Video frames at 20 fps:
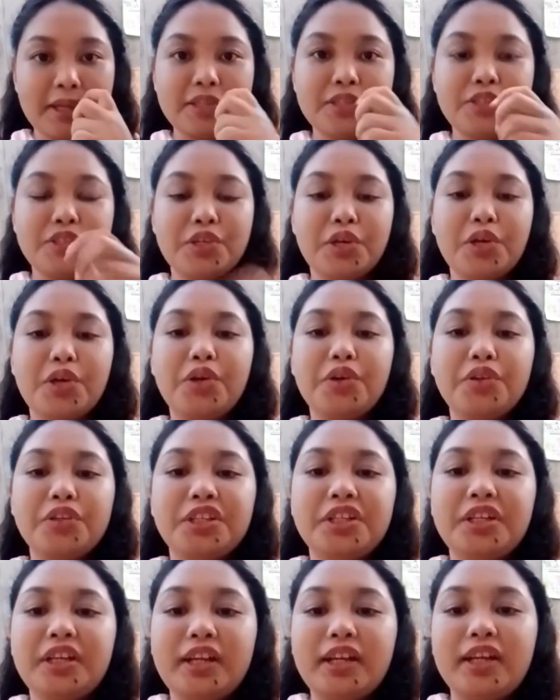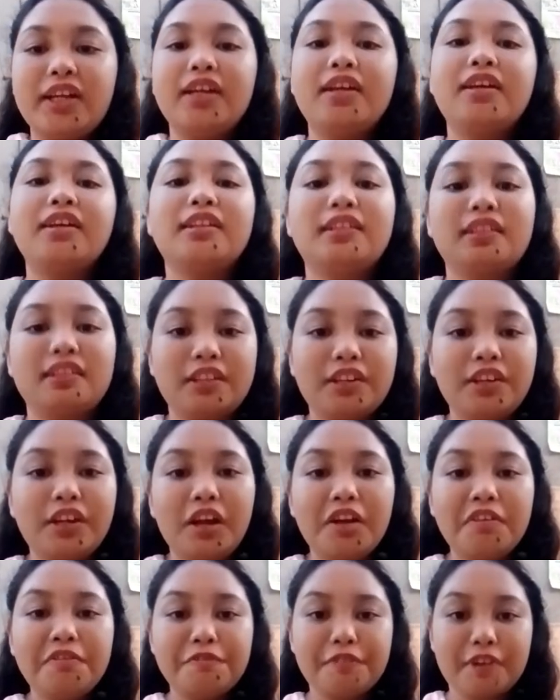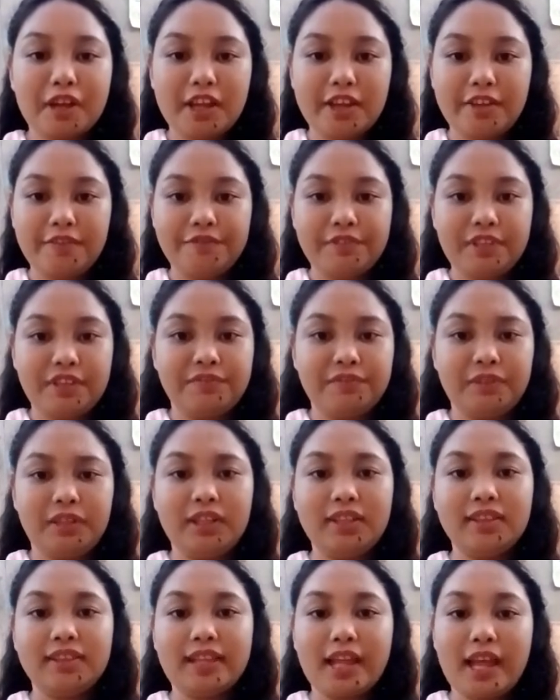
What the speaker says: So there are five different